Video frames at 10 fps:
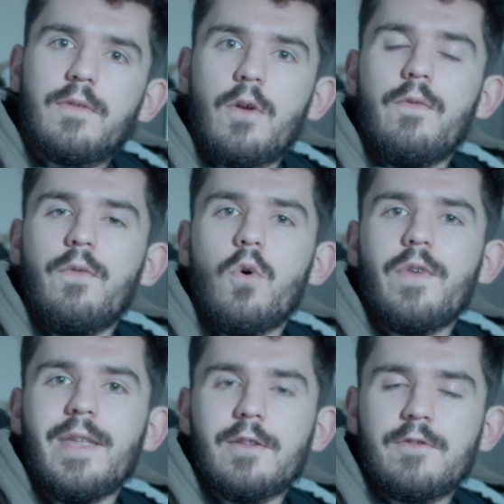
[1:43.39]
so
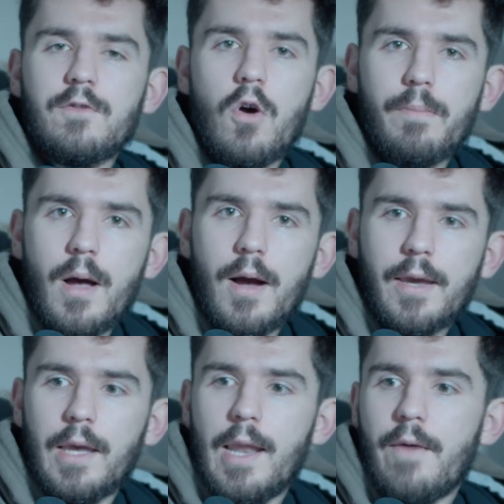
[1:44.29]
forth in the stock
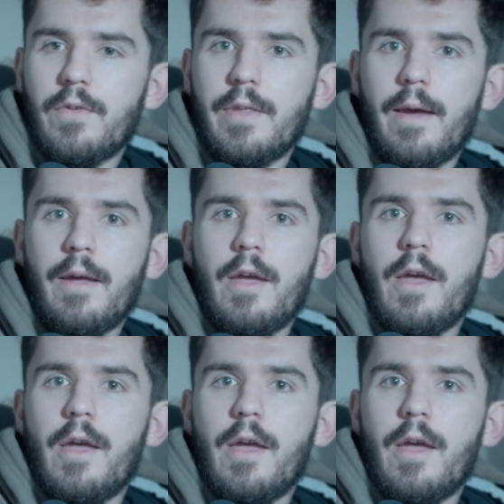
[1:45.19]
market and having their